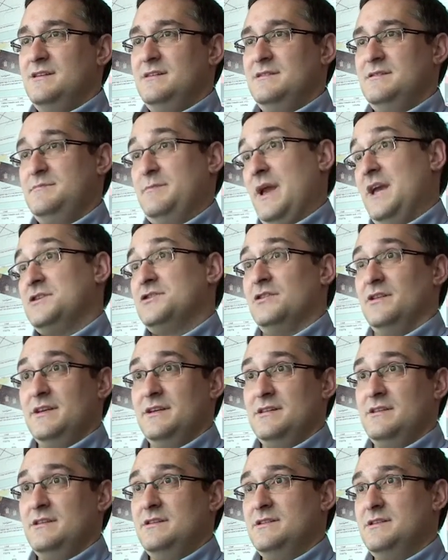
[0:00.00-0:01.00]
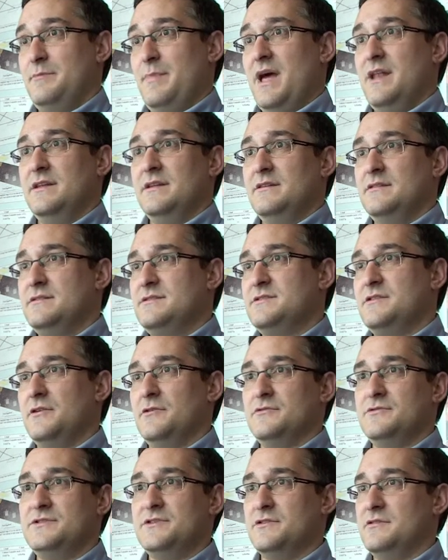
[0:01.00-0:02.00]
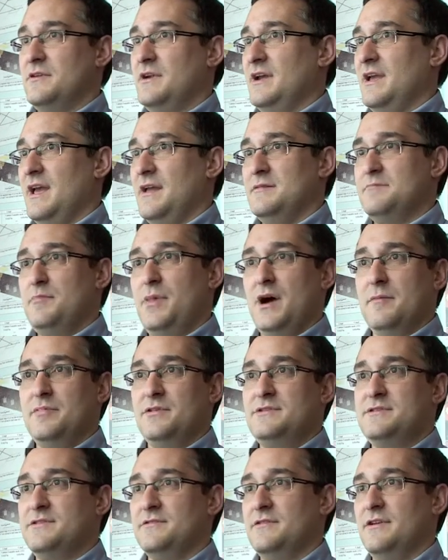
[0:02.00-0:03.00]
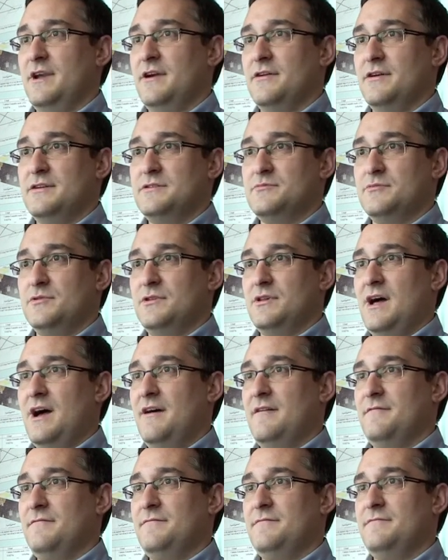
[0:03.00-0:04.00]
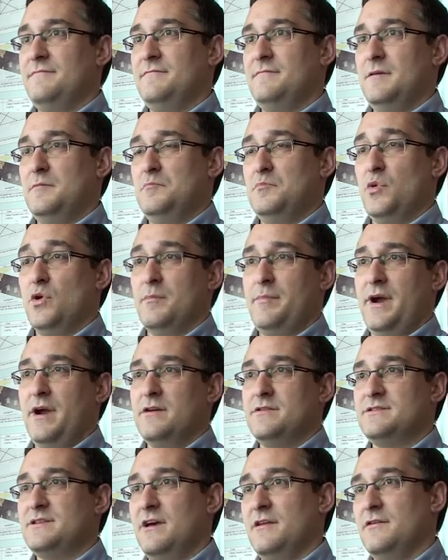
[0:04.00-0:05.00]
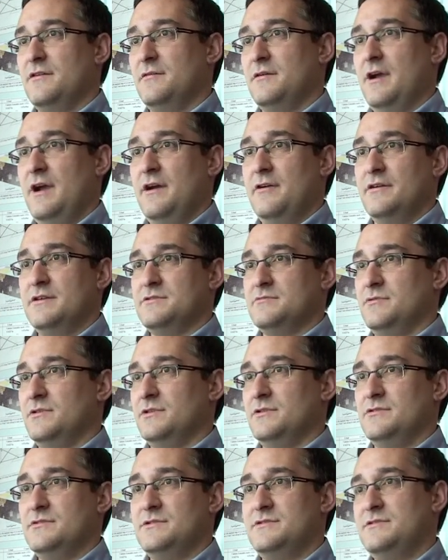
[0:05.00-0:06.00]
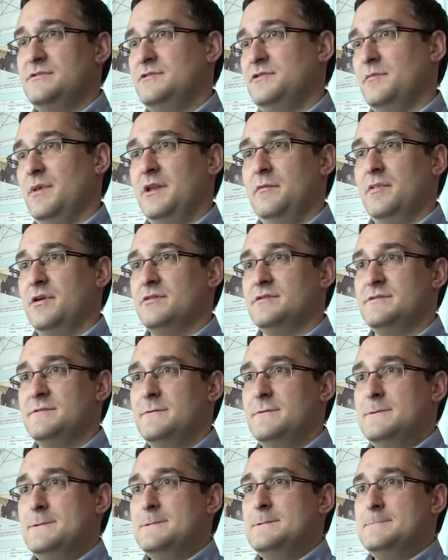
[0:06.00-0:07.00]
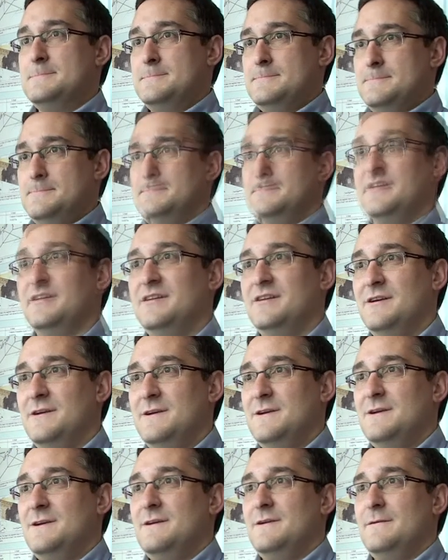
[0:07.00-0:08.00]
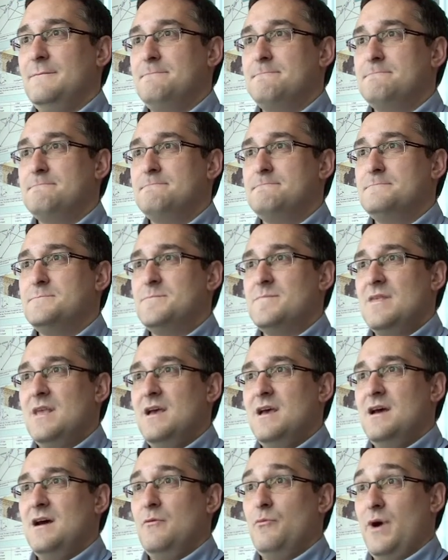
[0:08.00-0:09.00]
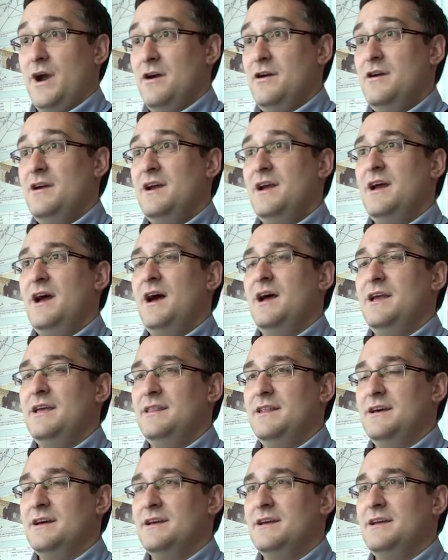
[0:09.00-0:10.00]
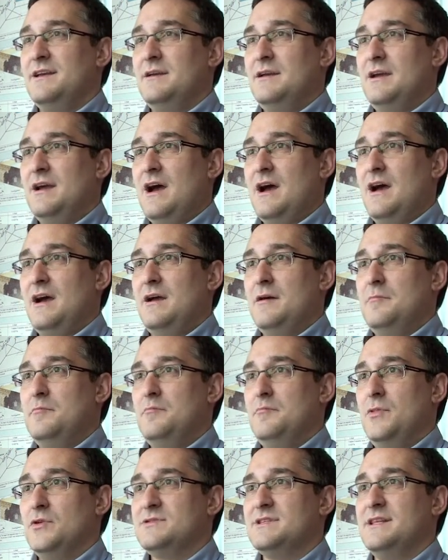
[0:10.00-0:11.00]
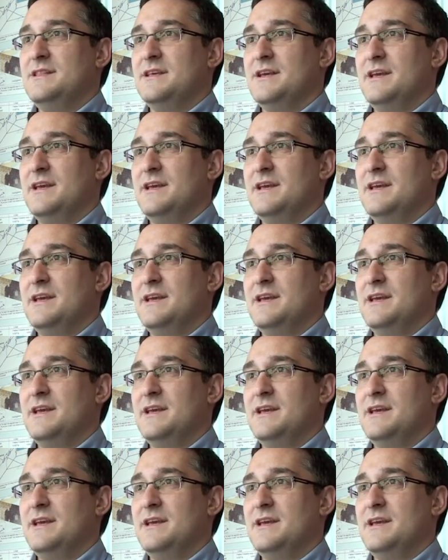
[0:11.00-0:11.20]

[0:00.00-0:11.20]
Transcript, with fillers: spatially dependent. So certain, again, certain areas will have more bears, other areas will lose too many bears. Where are they doing well? Where? Uh, in the mostly in the